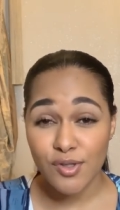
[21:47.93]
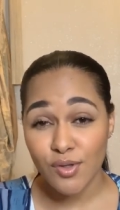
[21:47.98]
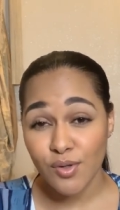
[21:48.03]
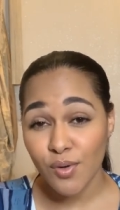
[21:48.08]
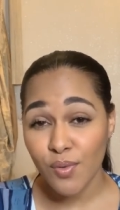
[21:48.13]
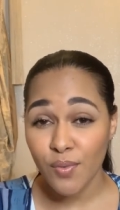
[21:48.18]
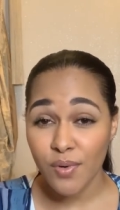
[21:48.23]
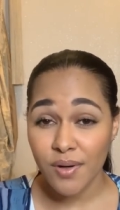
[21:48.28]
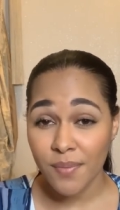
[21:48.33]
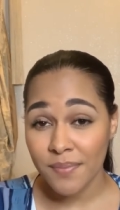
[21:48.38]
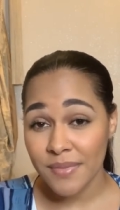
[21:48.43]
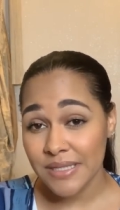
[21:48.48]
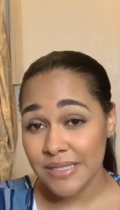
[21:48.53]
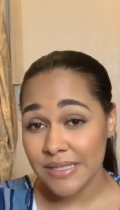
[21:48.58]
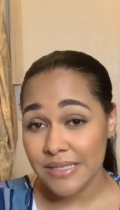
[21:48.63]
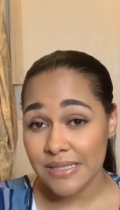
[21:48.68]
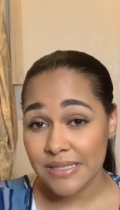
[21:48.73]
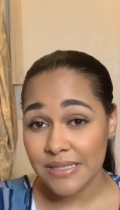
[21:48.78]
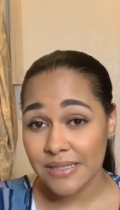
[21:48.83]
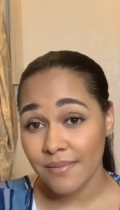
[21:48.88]
you don't want to miss
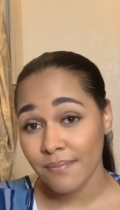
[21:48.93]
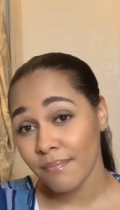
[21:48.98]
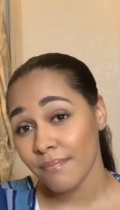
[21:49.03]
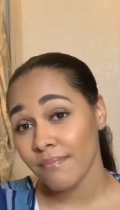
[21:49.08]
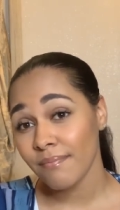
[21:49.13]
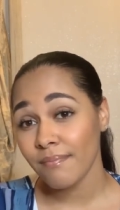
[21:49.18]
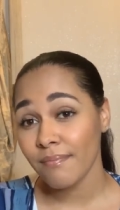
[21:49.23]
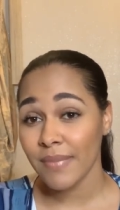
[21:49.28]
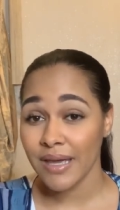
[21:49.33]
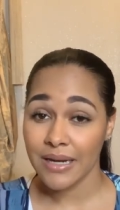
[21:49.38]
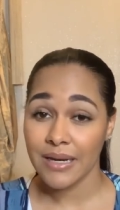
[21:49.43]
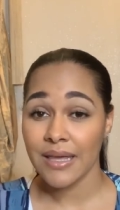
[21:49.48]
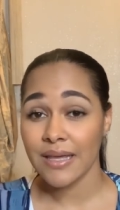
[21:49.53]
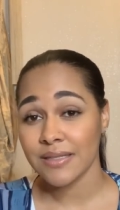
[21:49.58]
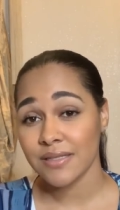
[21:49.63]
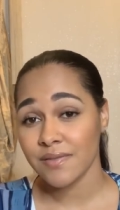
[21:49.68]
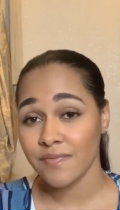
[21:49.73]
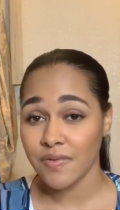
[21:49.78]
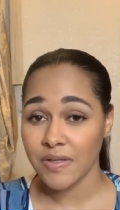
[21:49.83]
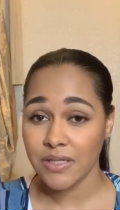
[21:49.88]
my
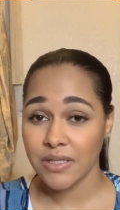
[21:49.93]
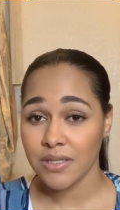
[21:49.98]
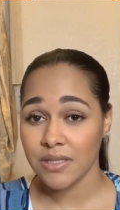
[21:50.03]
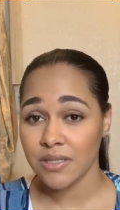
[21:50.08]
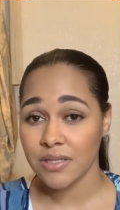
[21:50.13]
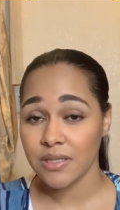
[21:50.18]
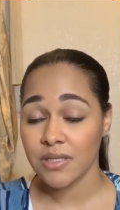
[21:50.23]
next speech.